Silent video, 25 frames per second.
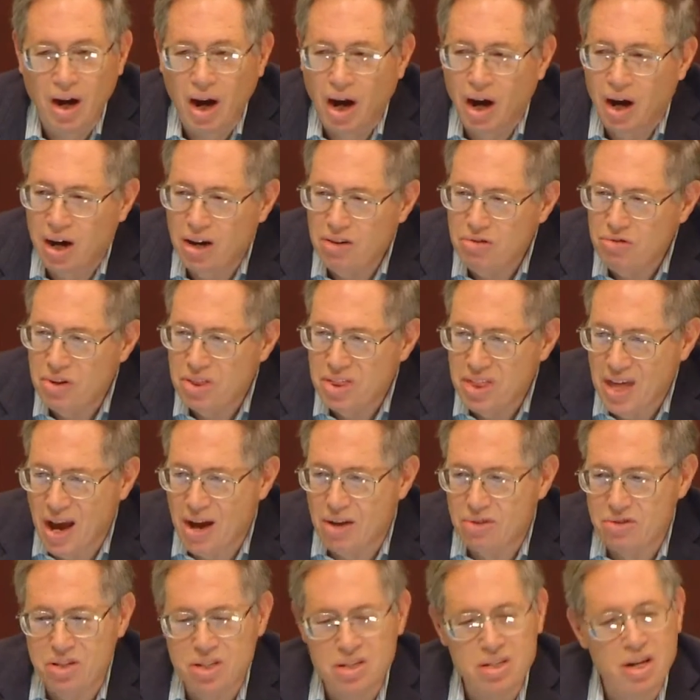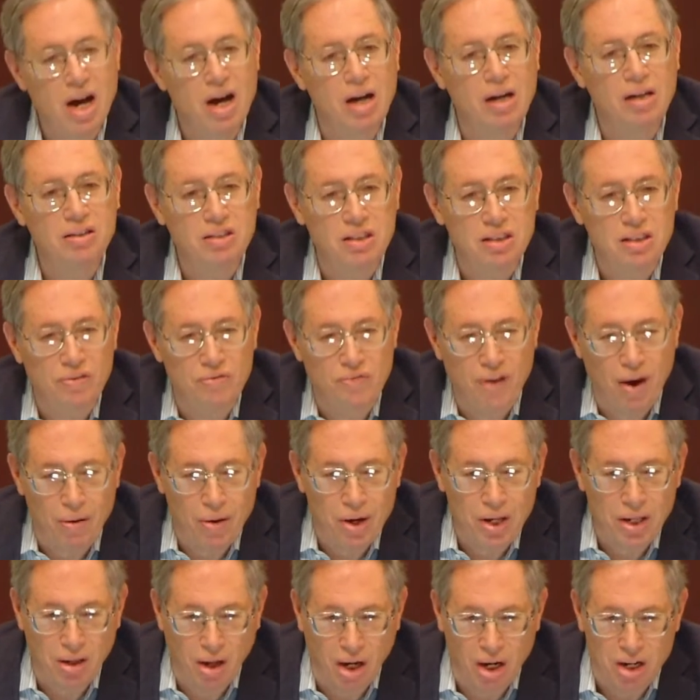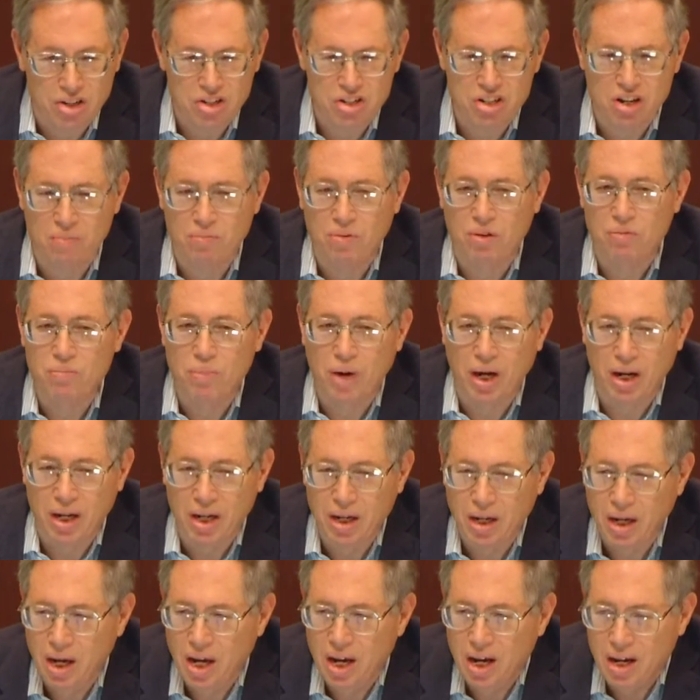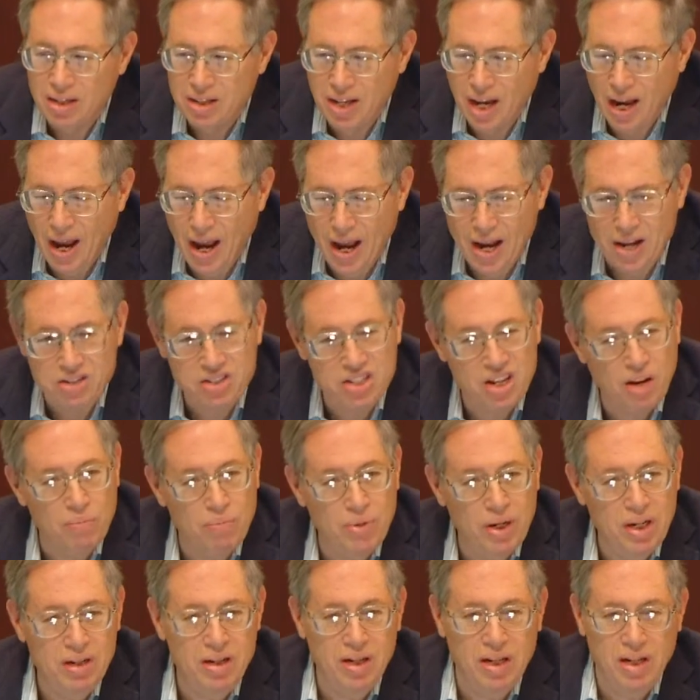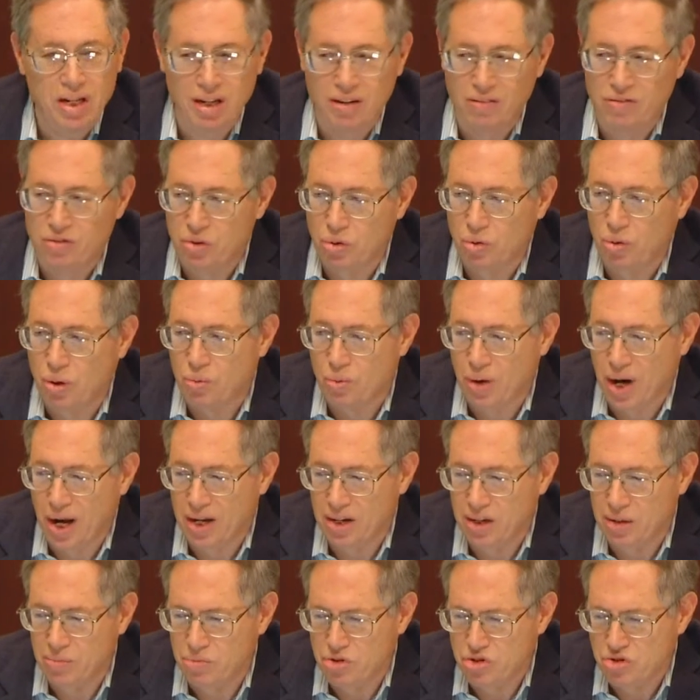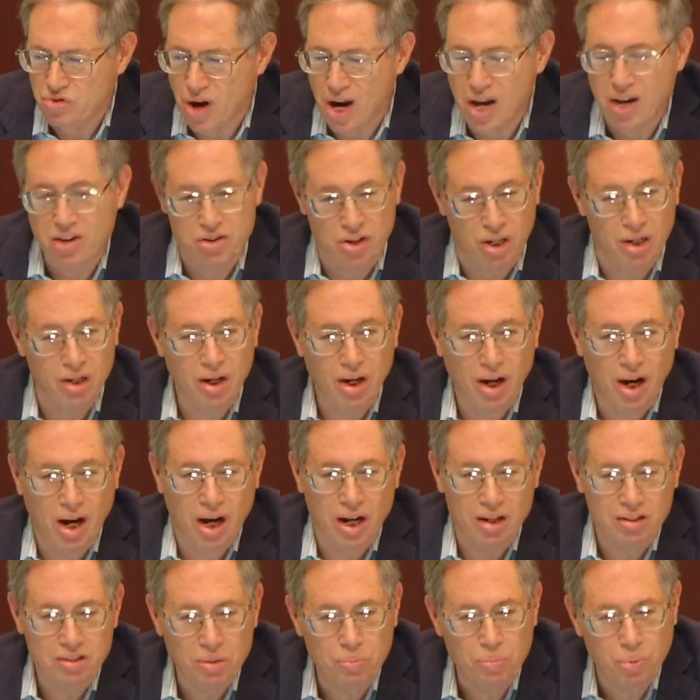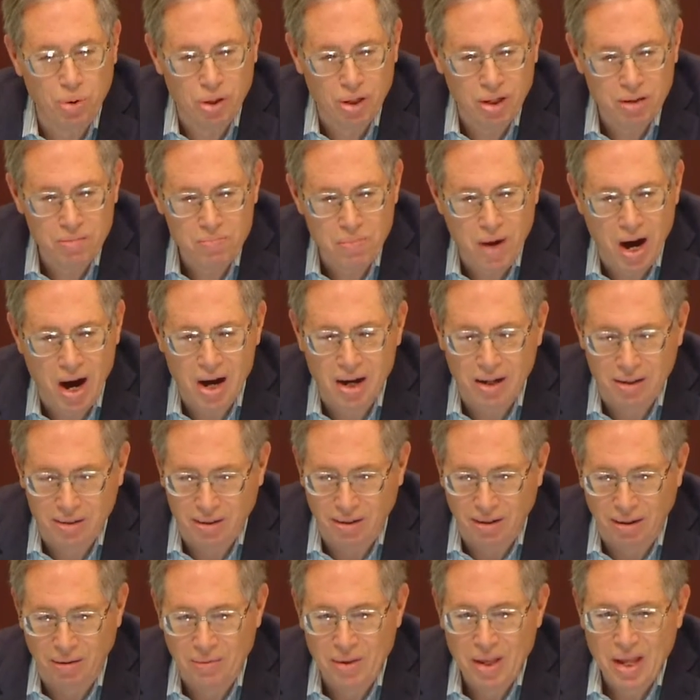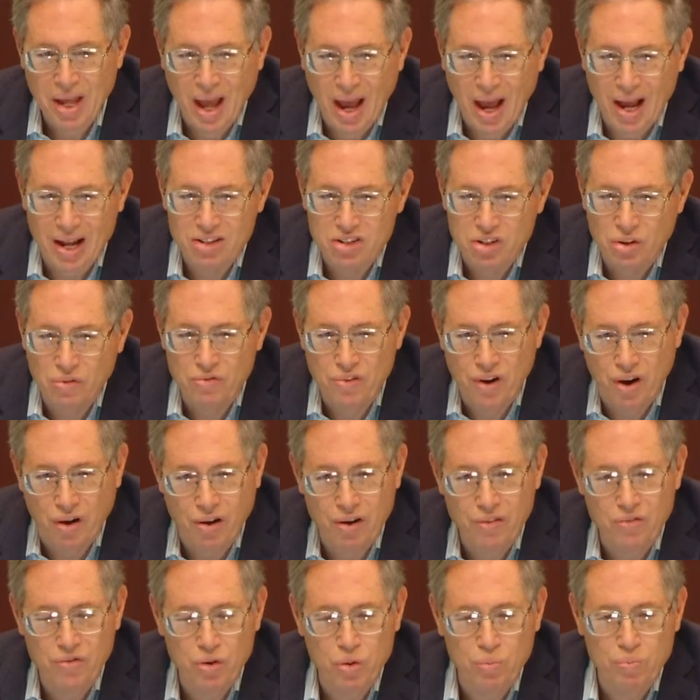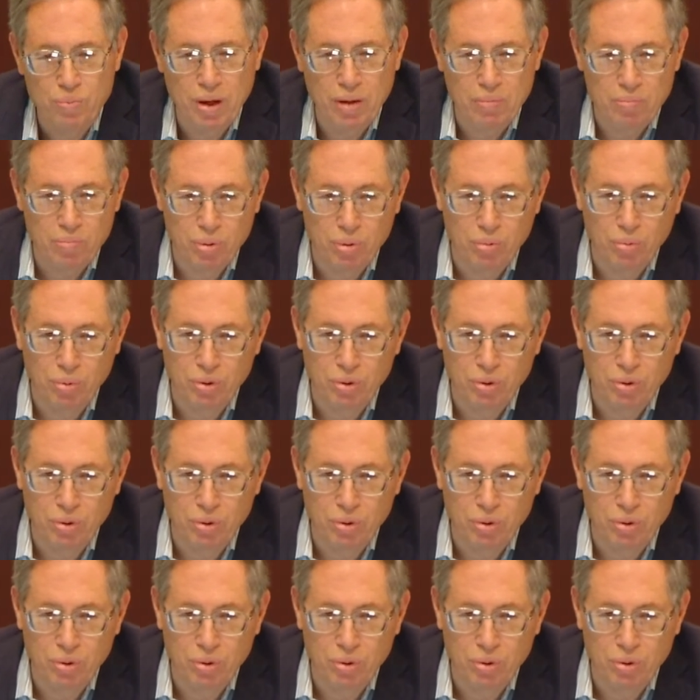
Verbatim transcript: one hundred thousand dollars is a very large sum of money to ask somebody to give to a random stranger, uh, to put it mildly. And so very few people